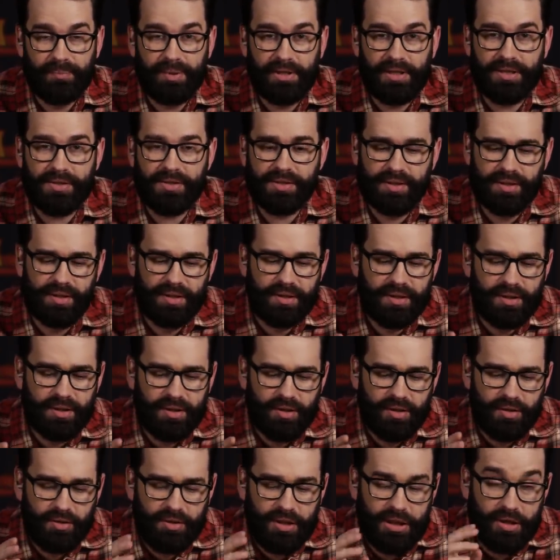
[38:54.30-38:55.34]
Because
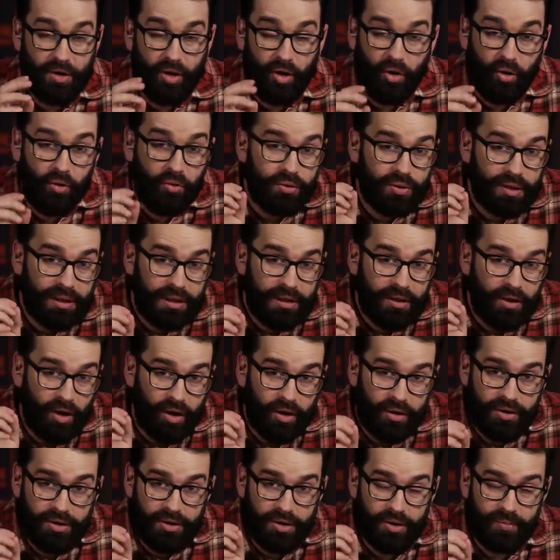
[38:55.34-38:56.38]
the only
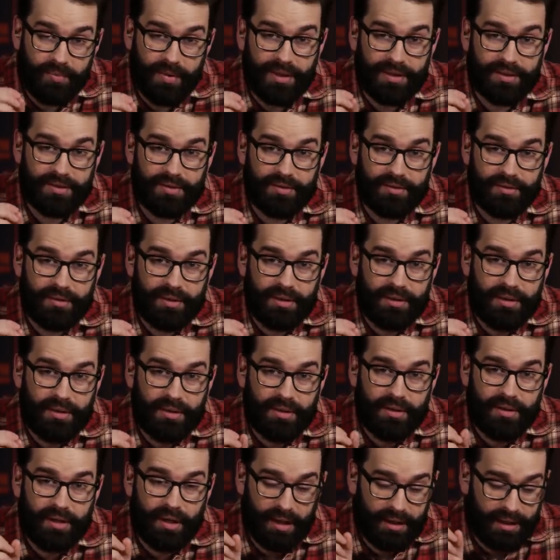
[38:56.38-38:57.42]
argument
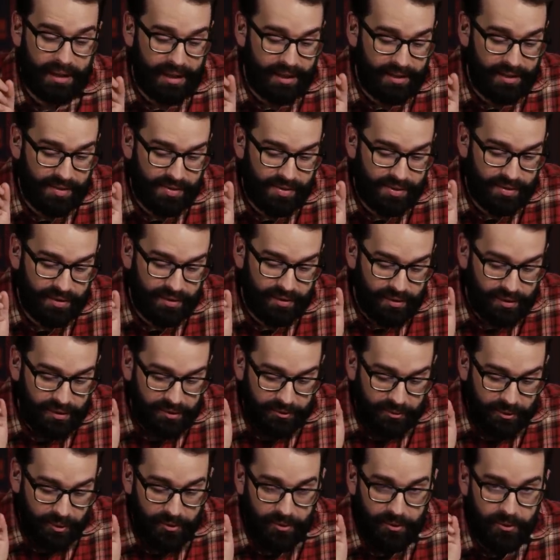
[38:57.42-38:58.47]
against
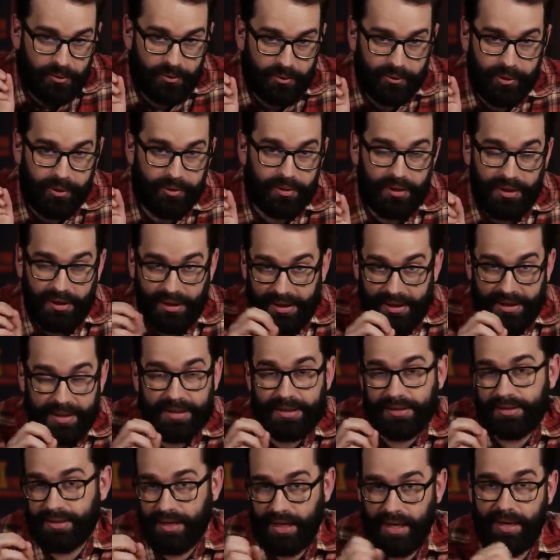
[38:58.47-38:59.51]
quote unquote
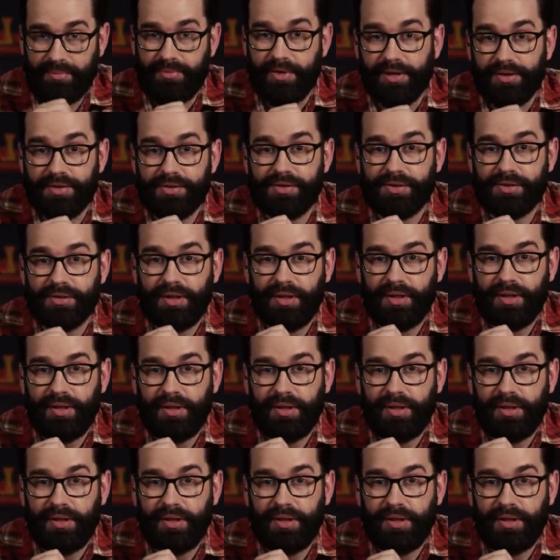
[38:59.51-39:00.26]
Lia Thomas